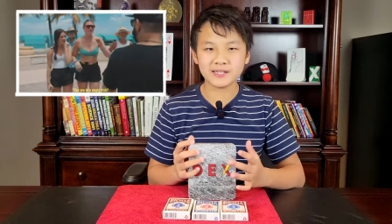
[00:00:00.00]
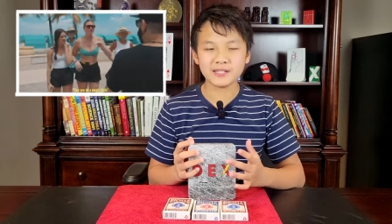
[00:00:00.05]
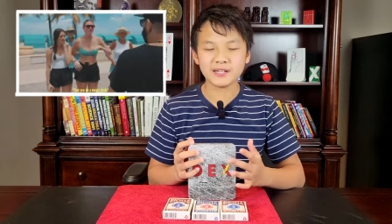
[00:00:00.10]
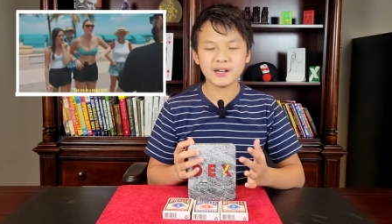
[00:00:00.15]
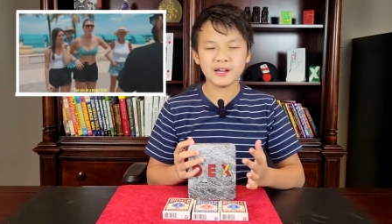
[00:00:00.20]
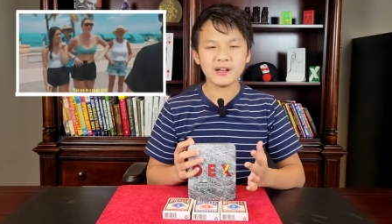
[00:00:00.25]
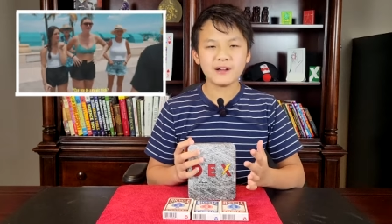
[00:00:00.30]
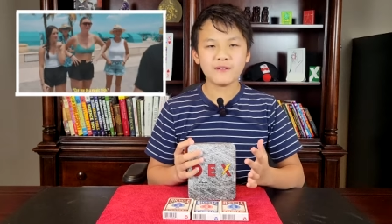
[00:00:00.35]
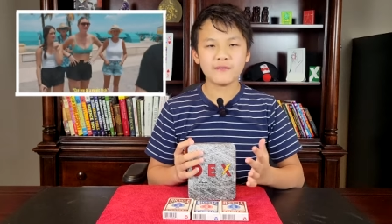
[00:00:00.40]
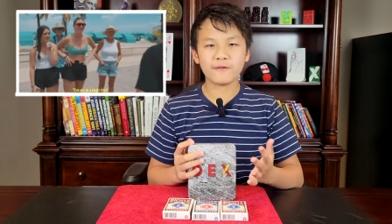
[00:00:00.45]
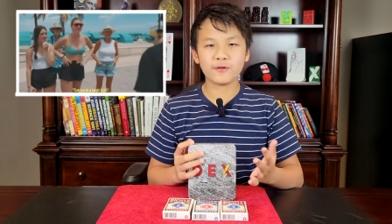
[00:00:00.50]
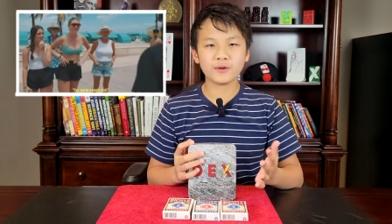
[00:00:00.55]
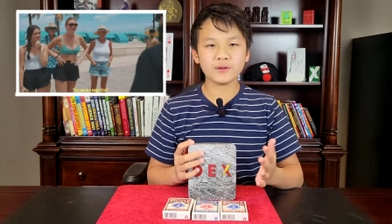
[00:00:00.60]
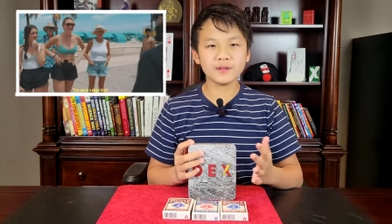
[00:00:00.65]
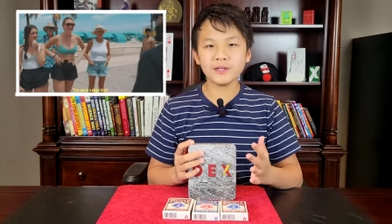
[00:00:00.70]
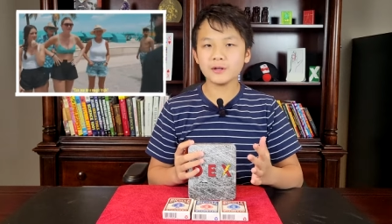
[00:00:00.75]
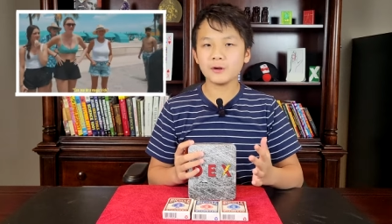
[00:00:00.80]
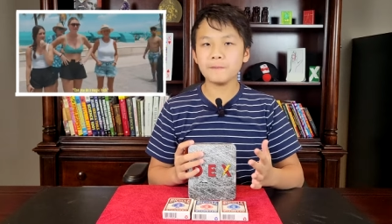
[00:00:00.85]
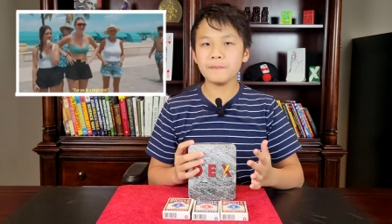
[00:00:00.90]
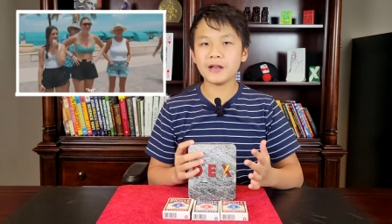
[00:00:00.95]
this for a
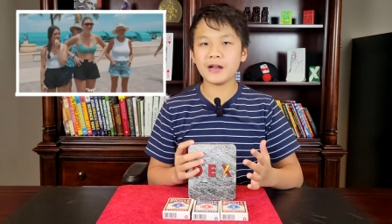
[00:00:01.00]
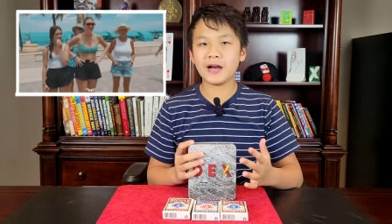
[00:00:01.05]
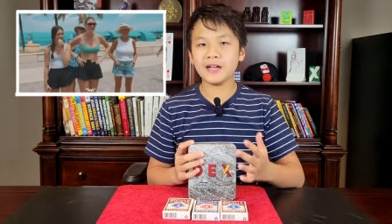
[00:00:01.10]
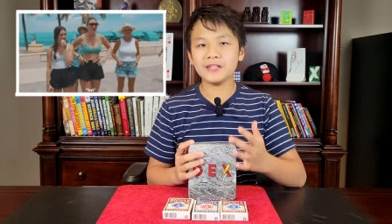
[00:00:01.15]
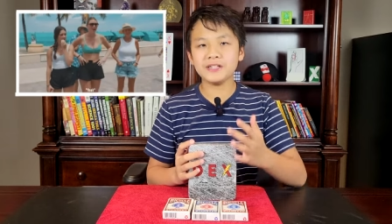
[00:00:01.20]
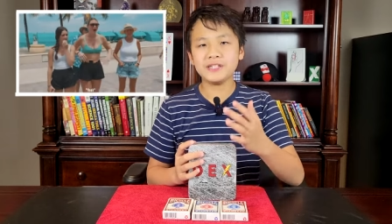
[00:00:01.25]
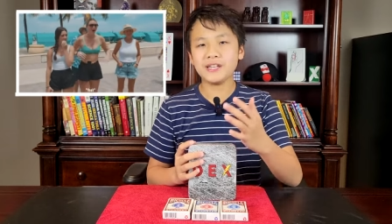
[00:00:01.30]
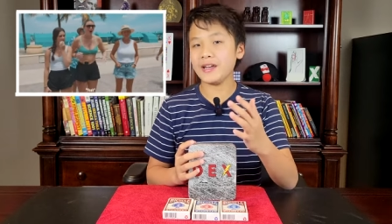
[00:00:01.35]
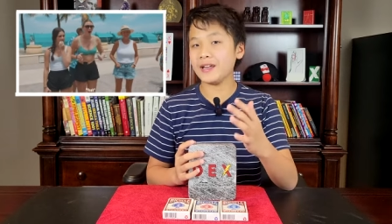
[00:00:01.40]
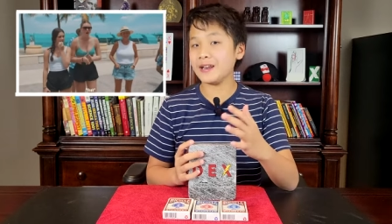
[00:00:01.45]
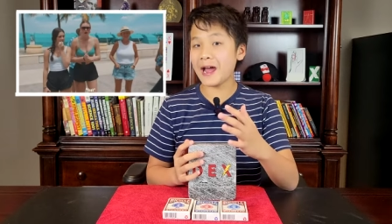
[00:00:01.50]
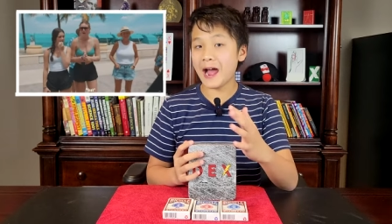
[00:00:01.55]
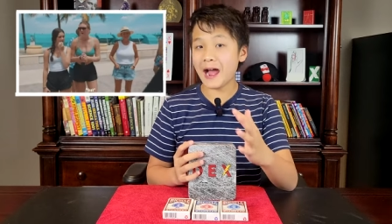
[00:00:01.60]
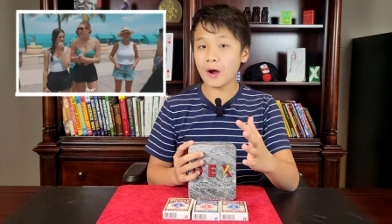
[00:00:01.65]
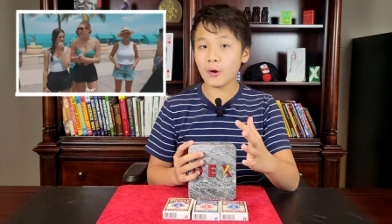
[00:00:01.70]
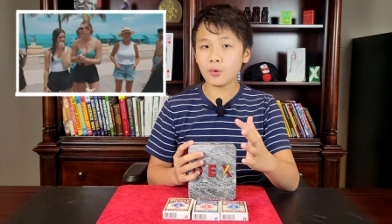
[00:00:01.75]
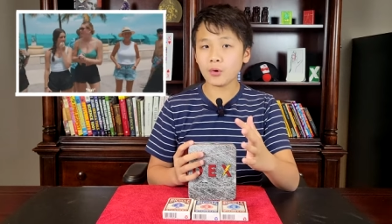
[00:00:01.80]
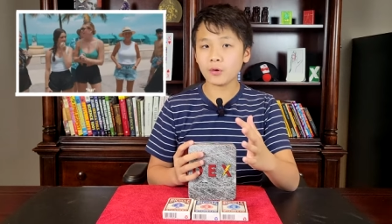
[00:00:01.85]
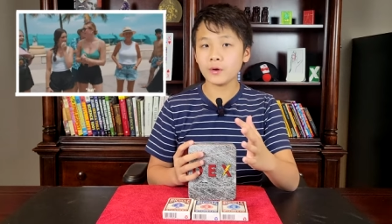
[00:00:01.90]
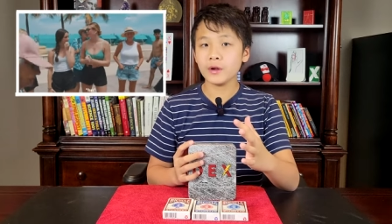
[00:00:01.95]
little bit, I'd say an
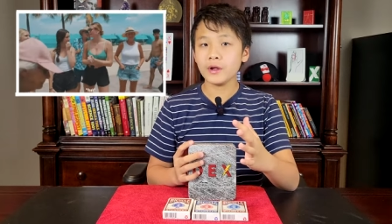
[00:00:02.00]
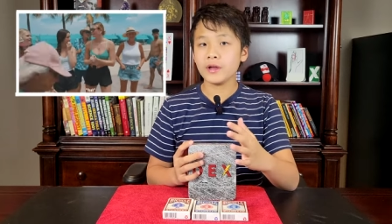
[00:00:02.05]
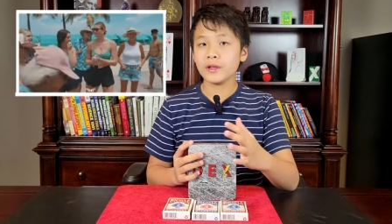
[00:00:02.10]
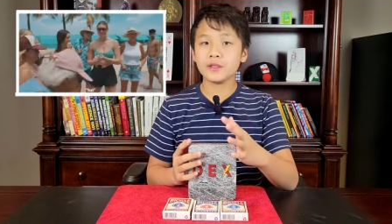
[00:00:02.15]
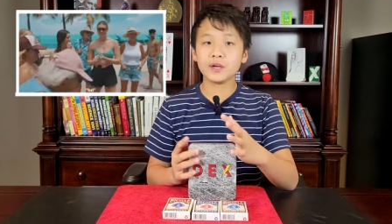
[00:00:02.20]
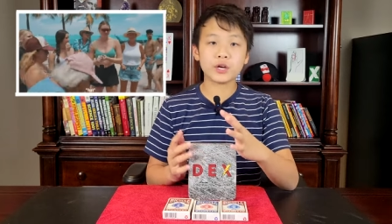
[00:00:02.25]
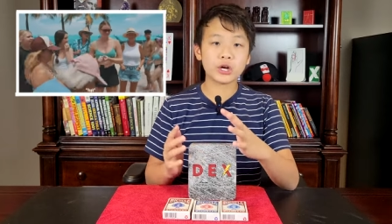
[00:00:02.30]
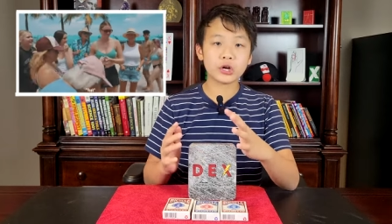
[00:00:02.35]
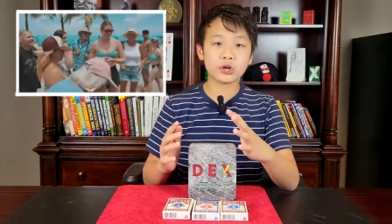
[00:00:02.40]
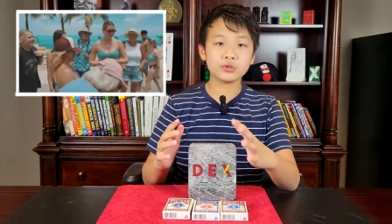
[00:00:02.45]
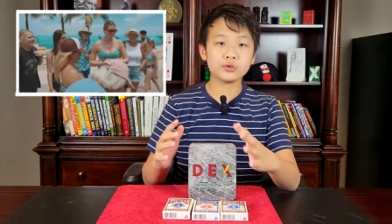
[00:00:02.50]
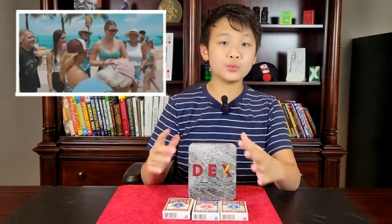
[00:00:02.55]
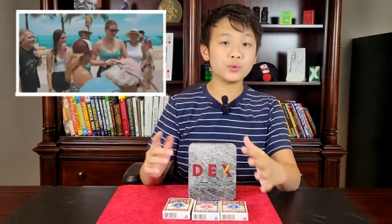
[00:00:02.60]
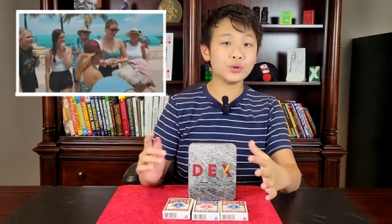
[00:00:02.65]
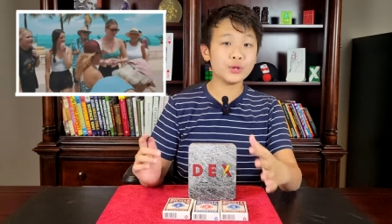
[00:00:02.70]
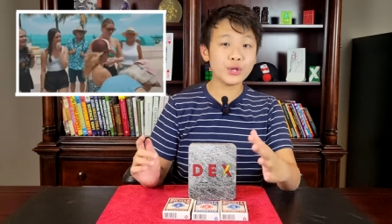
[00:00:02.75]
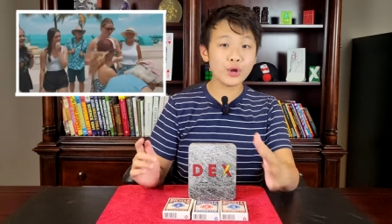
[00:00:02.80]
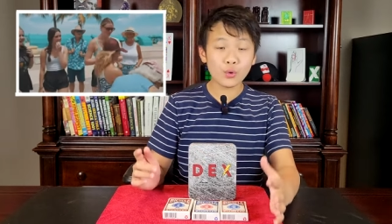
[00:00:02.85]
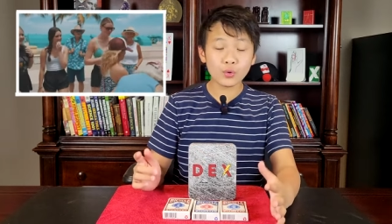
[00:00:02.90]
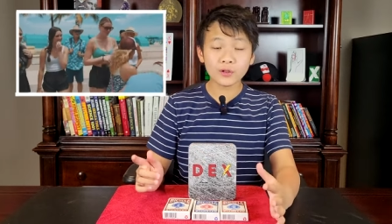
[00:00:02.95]
hour, the cards
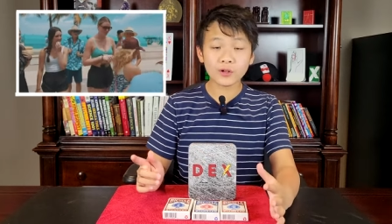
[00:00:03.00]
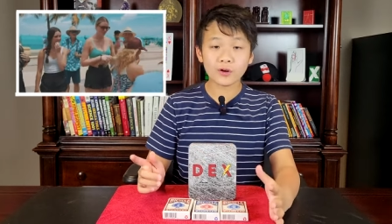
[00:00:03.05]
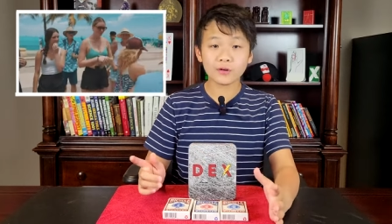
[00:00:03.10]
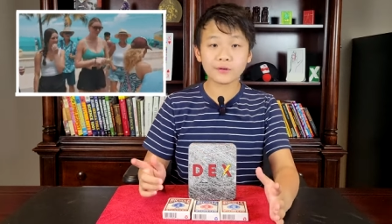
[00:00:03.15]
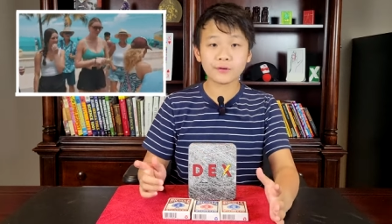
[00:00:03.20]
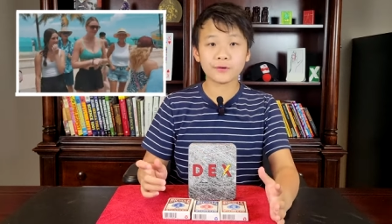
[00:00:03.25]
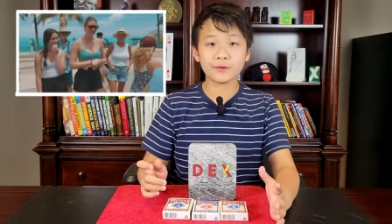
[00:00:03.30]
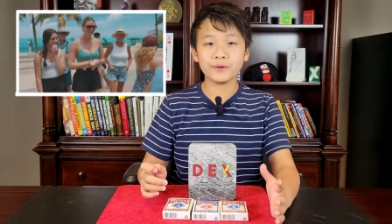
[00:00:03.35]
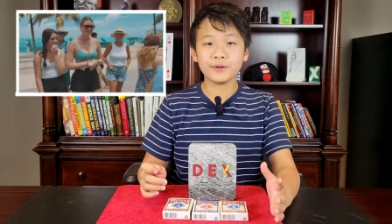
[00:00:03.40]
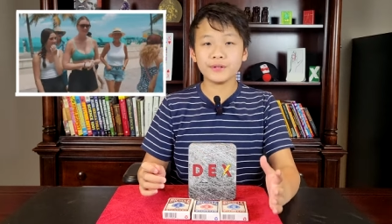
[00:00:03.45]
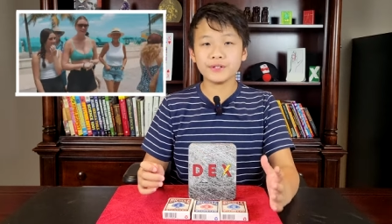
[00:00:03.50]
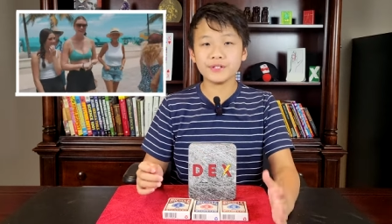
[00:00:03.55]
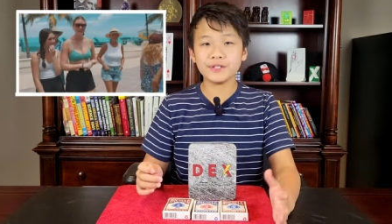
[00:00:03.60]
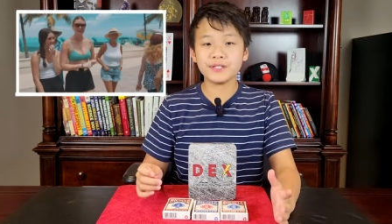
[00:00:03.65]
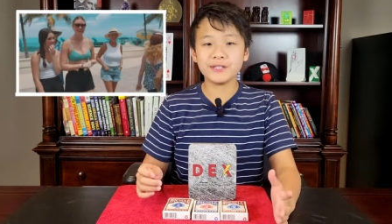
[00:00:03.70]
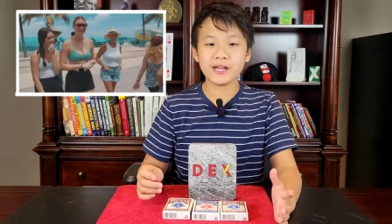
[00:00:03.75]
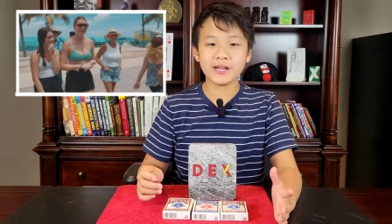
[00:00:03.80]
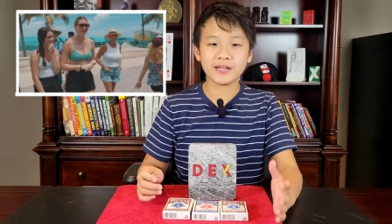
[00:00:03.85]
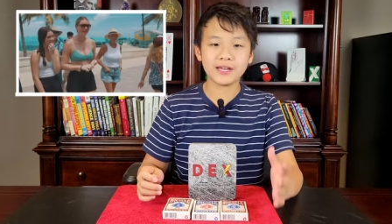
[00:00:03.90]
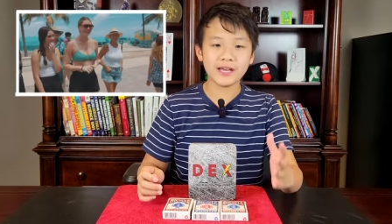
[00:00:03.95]
will no longer
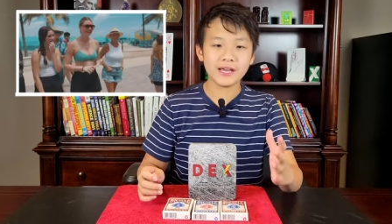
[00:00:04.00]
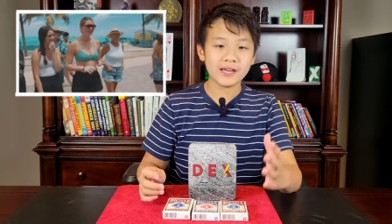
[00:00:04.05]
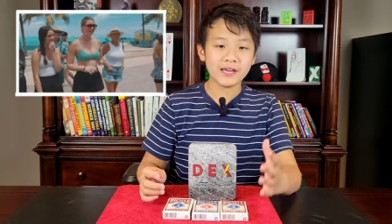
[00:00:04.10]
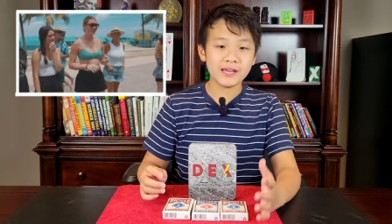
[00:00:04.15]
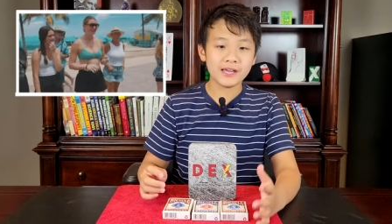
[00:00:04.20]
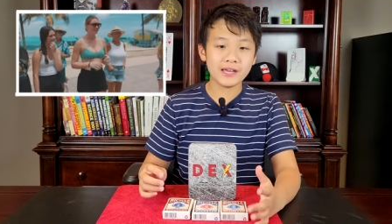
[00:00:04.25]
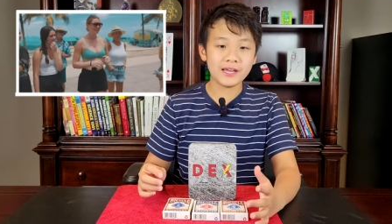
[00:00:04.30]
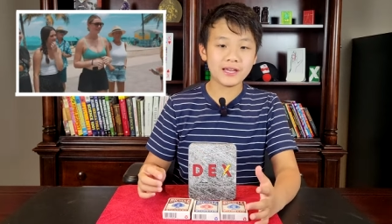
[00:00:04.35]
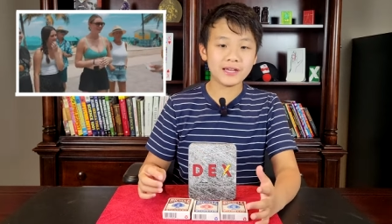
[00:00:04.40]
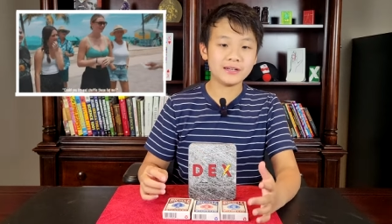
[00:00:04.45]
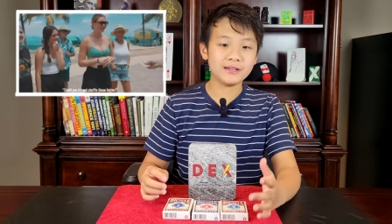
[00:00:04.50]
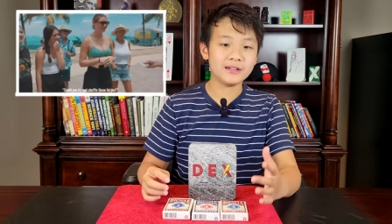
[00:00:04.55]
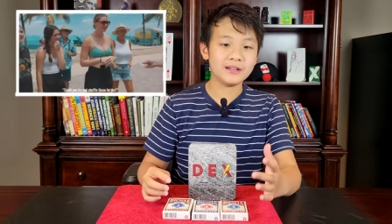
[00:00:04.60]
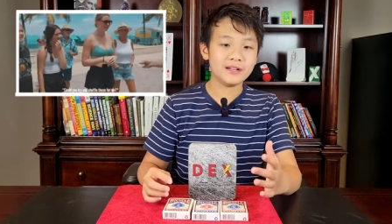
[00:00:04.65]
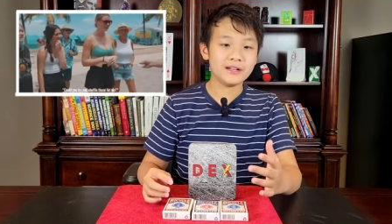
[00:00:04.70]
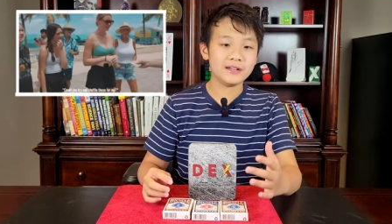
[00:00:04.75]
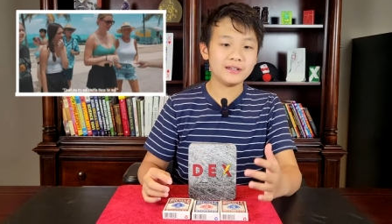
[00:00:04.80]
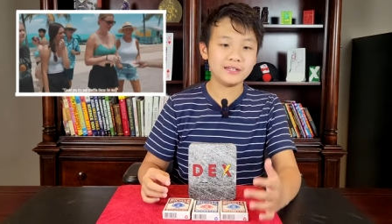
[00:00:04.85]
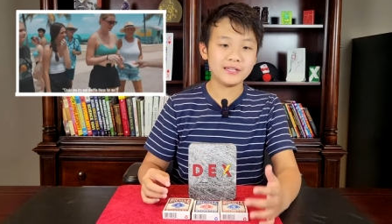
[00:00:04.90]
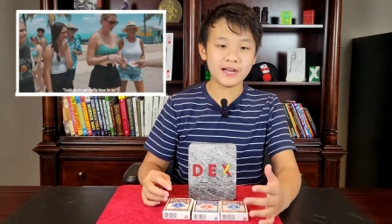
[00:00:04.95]
stick in
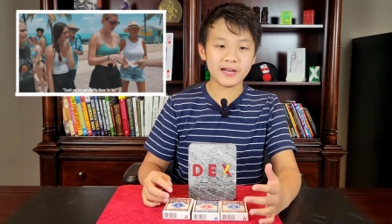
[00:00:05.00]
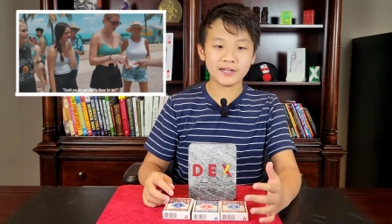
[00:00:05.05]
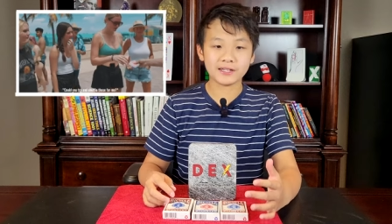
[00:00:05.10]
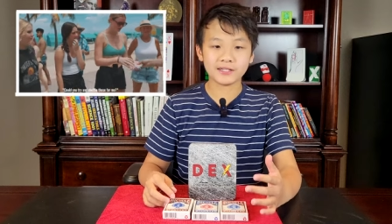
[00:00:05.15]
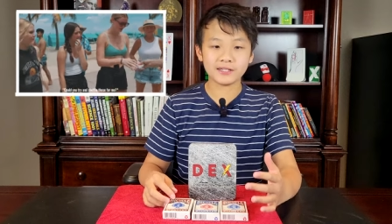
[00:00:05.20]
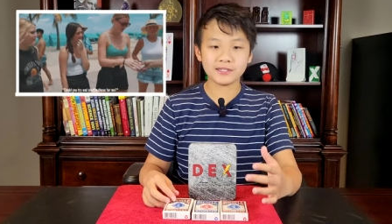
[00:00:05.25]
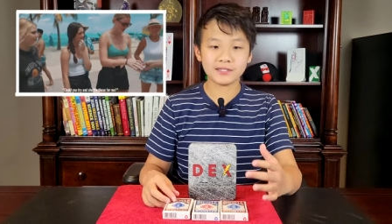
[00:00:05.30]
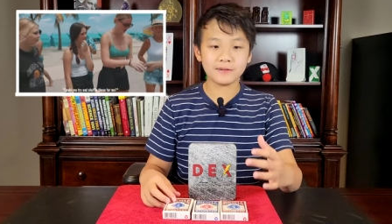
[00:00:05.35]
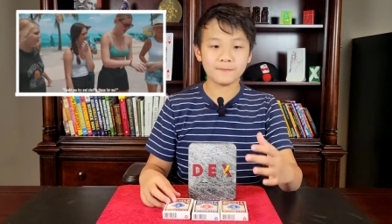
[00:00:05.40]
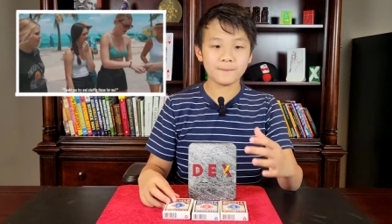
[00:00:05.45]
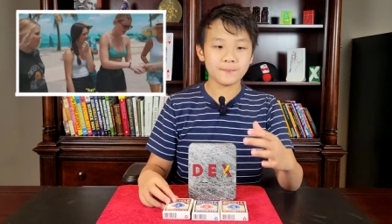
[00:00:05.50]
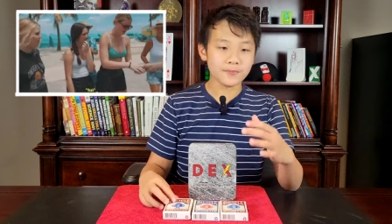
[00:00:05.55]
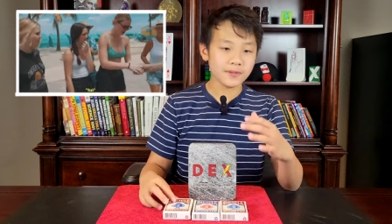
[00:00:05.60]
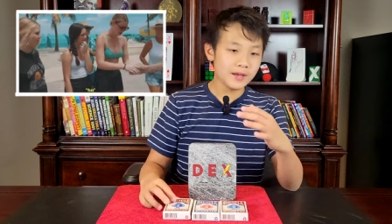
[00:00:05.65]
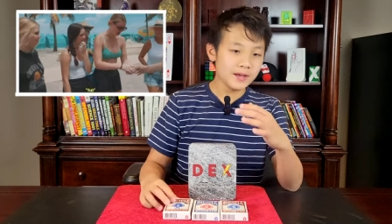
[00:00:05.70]
Dex.